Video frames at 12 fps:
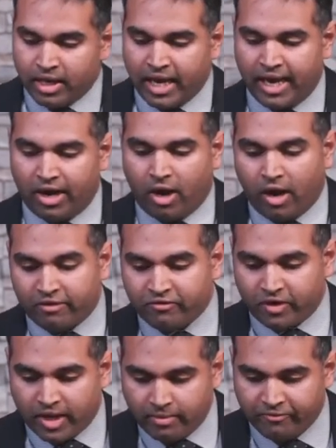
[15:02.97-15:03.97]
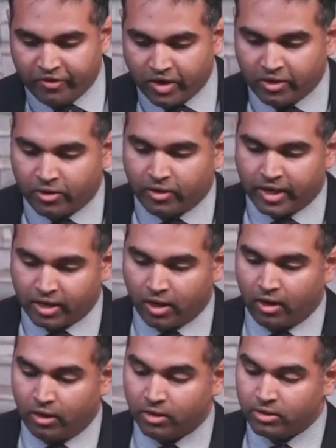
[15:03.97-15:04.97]
had offered him vinegar and
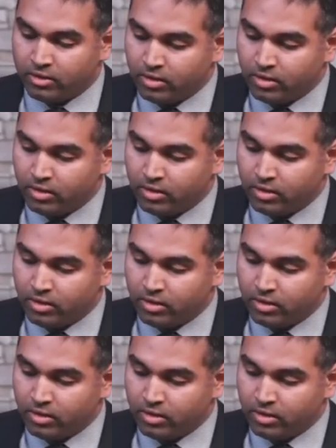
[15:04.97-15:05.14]
gall.